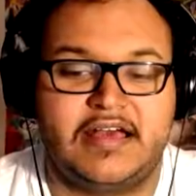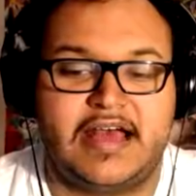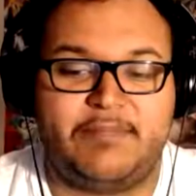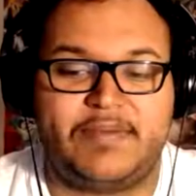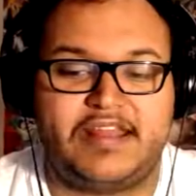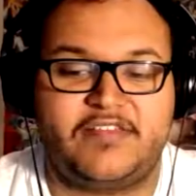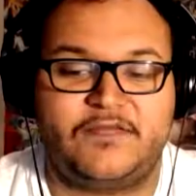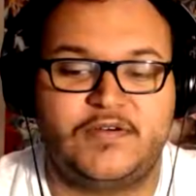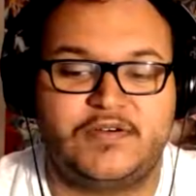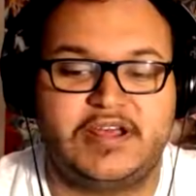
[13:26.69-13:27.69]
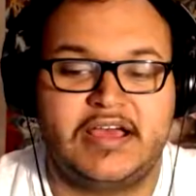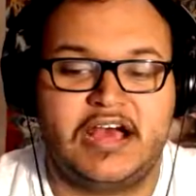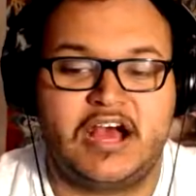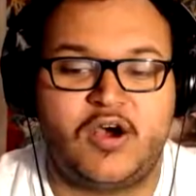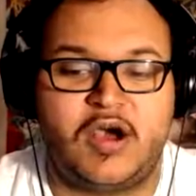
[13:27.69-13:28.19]
I bet it's food.
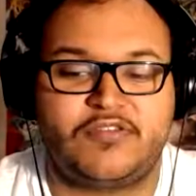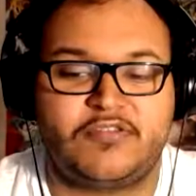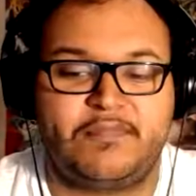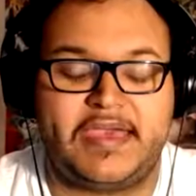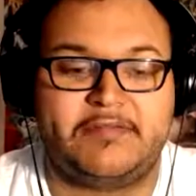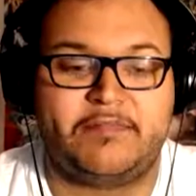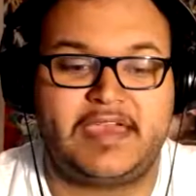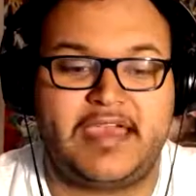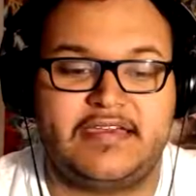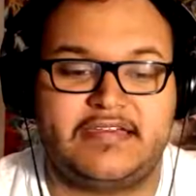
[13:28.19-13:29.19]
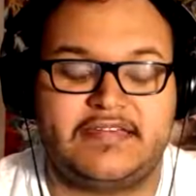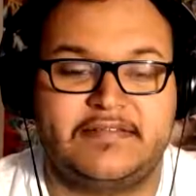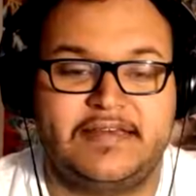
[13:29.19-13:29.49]
A house-made cake.